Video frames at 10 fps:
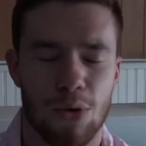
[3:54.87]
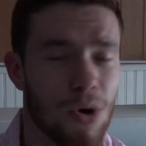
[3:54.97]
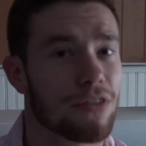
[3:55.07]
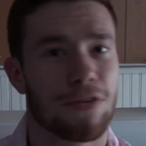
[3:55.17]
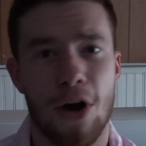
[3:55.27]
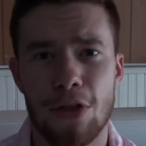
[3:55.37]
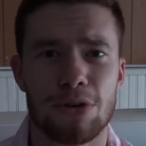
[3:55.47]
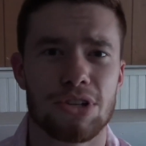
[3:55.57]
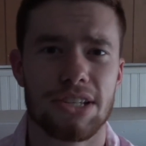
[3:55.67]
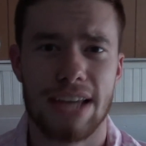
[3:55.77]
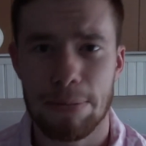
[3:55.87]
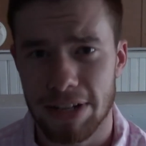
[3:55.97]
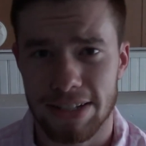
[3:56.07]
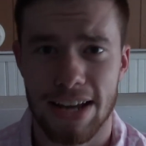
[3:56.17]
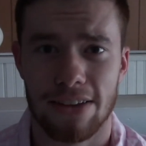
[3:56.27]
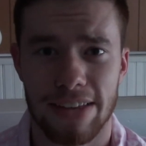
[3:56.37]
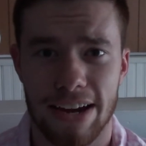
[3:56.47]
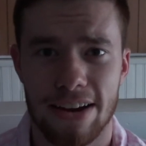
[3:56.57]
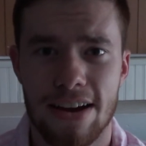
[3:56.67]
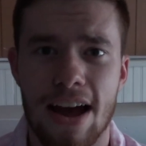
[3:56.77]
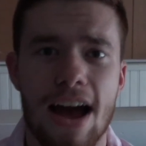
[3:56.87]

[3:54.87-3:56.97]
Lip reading: Well, for all those skeptics out there,